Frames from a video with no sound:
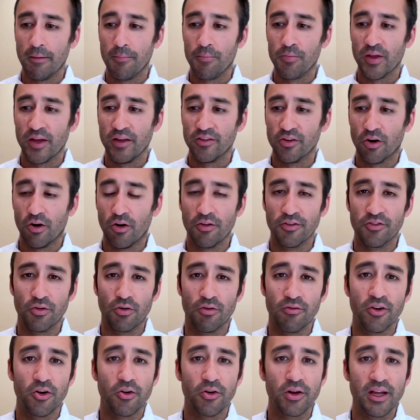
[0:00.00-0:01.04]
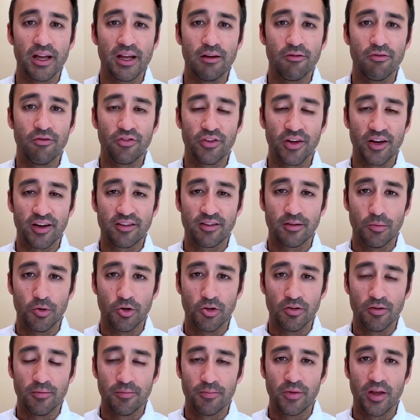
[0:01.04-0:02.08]
It's also a very
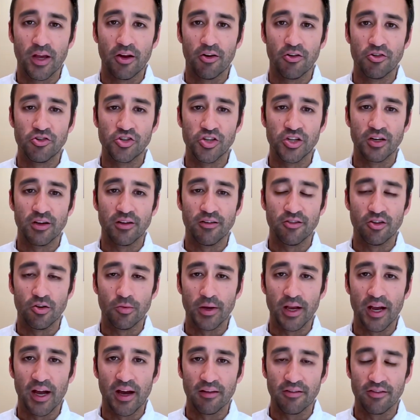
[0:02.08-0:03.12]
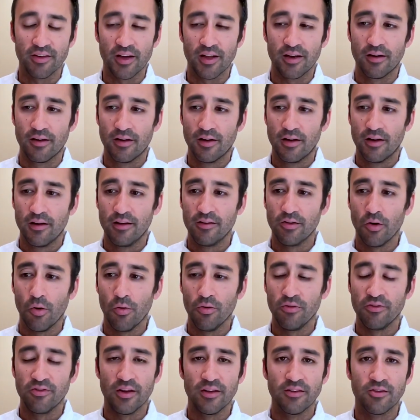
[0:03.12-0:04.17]
inflexible energy consuming asset. So
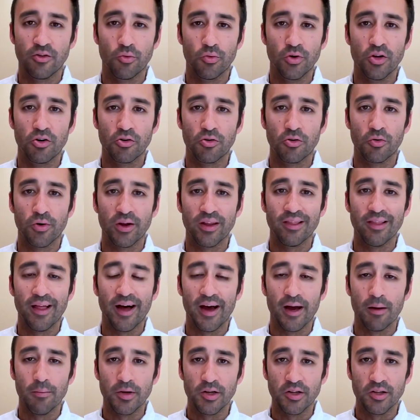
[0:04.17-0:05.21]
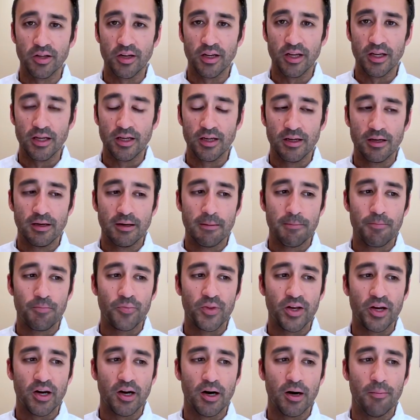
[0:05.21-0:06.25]
it's a real grid liability.
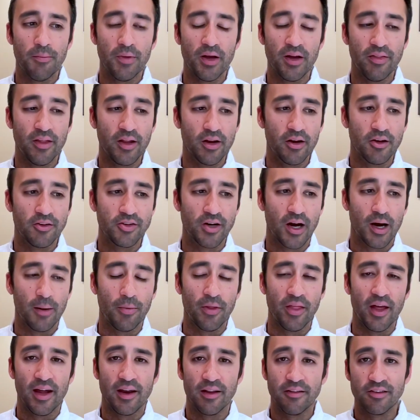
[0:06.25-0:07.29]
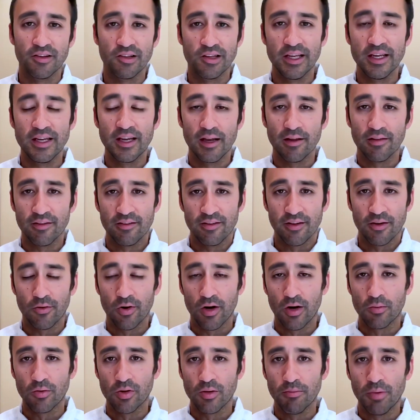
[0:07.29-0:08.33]
And then on top of that, it's leaking this
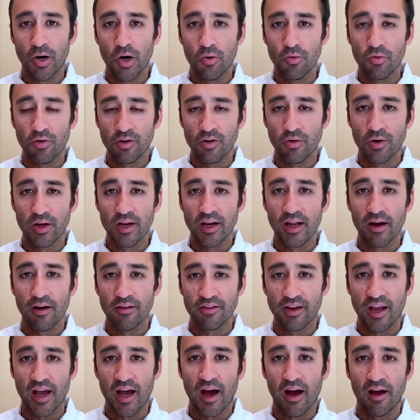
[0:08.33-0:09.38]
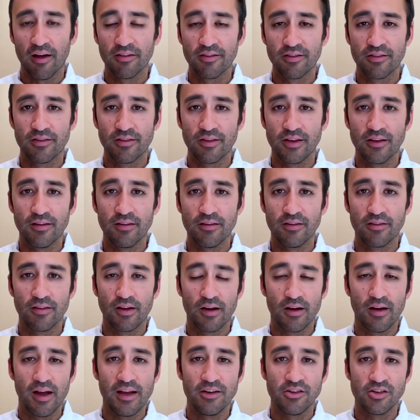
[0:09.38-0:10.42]
incredibly potent greenhouse gas, these
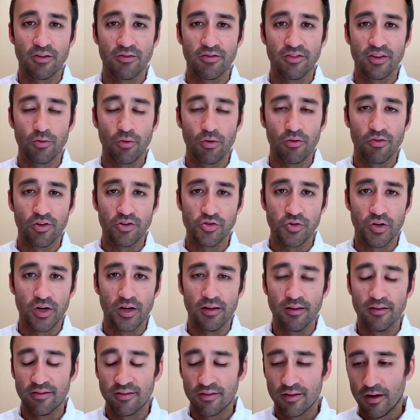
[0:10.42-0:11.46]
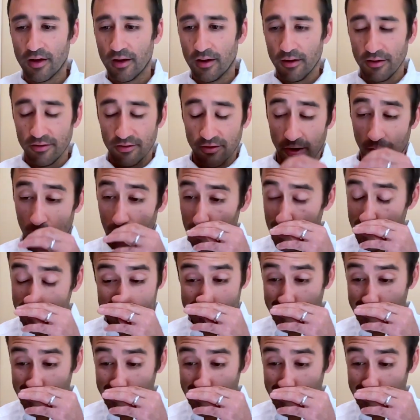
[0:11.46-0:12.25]
HFC refrigerants. So